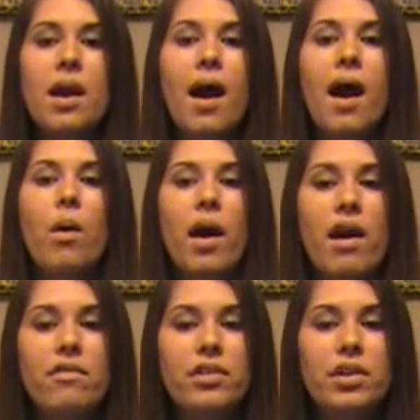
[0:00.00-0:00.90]

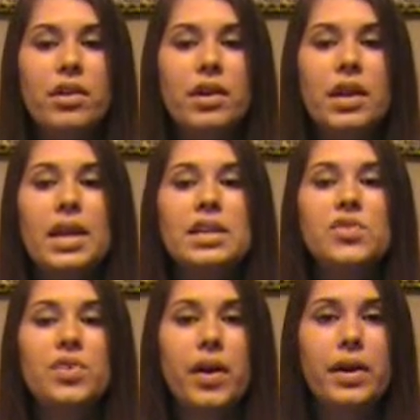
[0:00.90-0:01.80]
However, it is
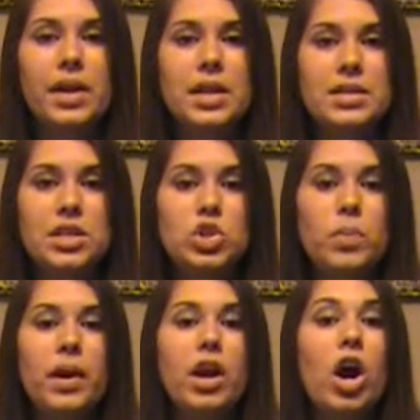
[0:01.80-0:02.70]
very easy to
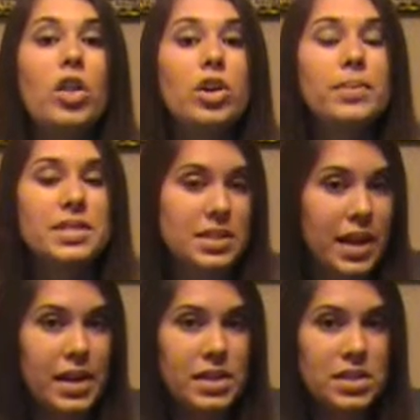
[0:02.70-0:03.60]
make other
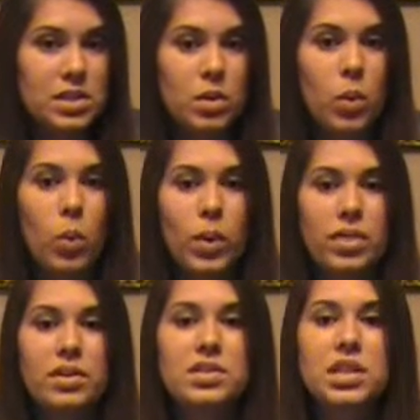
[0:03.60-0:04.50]
mistakes with
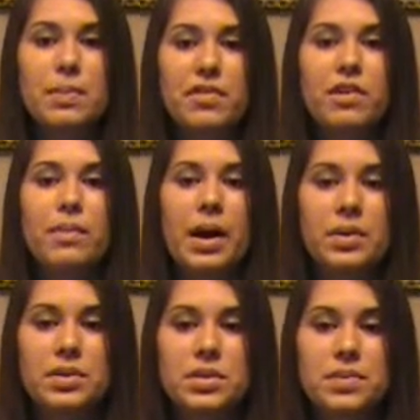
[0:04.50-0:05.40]
the slip of a
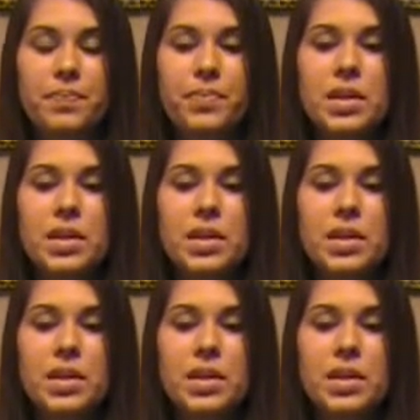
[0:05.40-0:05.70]
mouse.